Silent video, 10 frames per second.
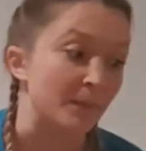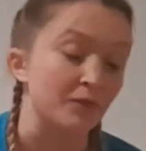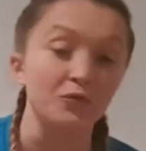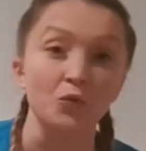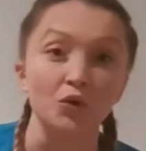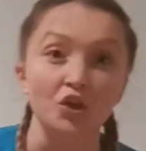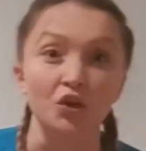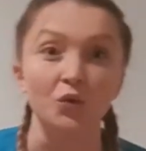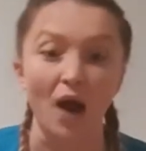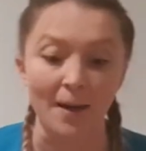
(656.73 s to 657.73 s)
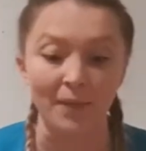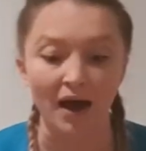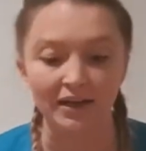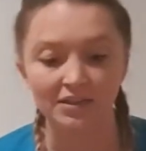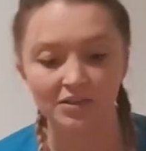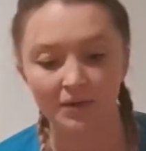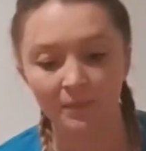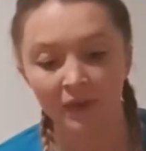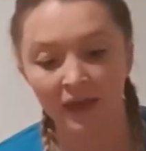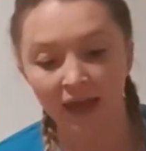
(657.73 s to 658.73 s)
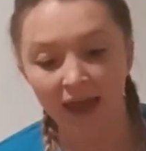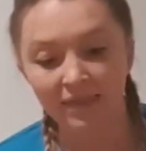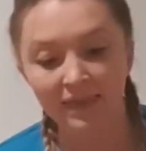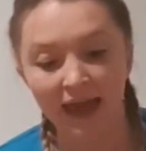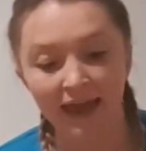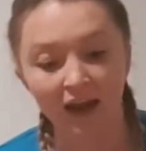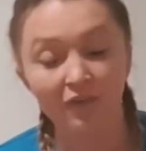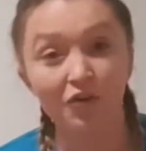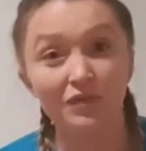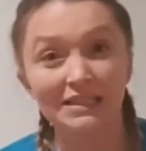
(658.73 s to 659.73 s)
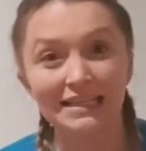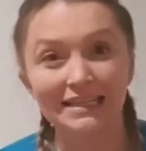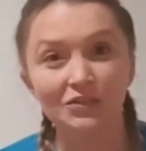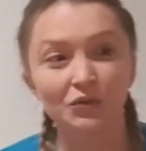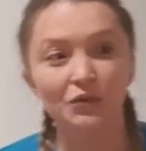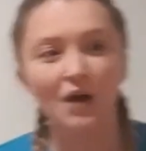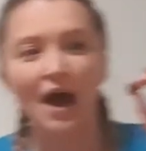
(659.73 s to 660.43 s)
before you ice them. And then I've got these little,